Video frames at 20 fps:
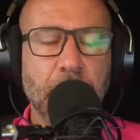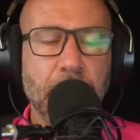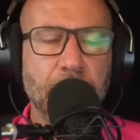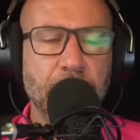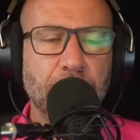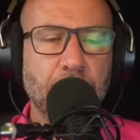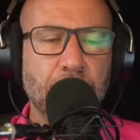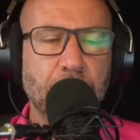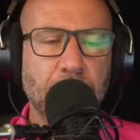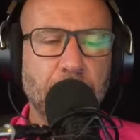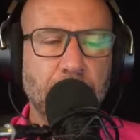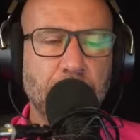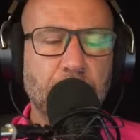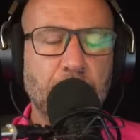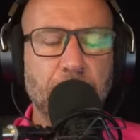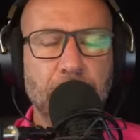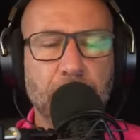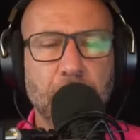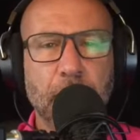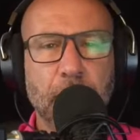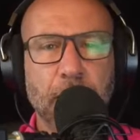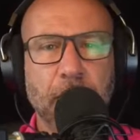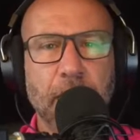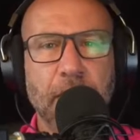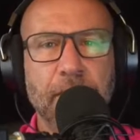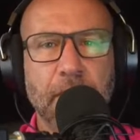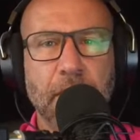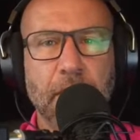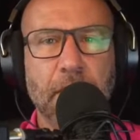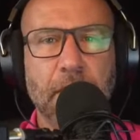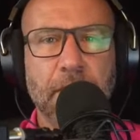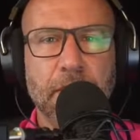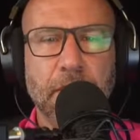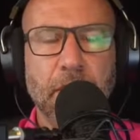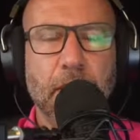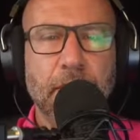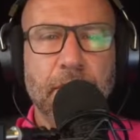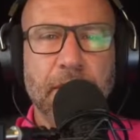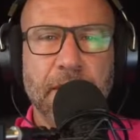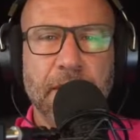very top heavy
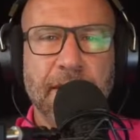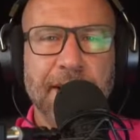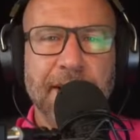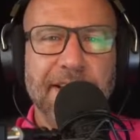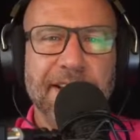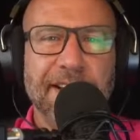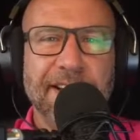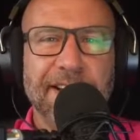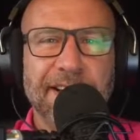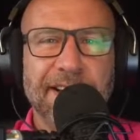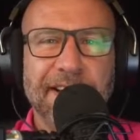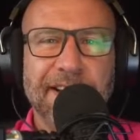on the